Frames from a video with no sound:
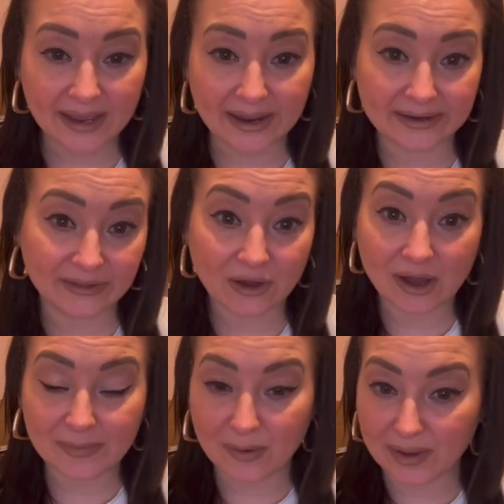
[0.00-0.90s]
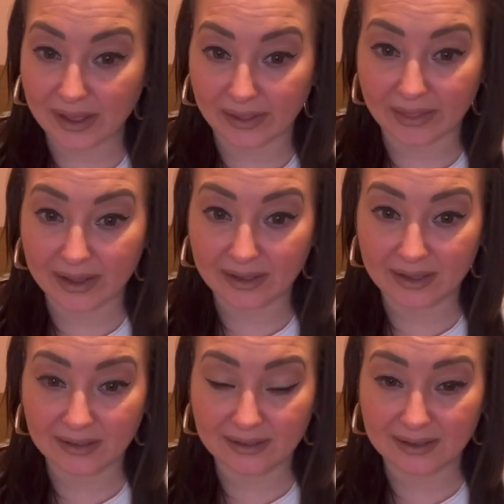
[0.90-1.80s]
he thought about it, like,
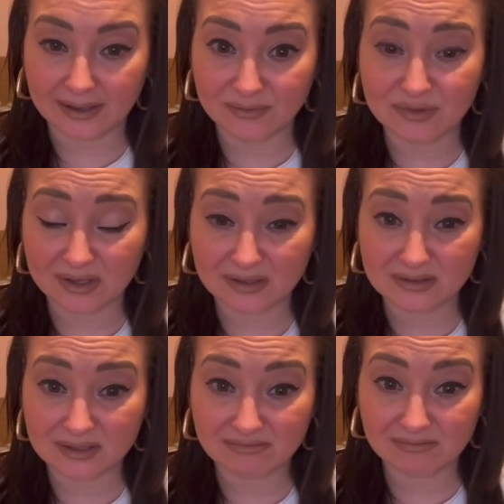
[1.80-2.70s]
his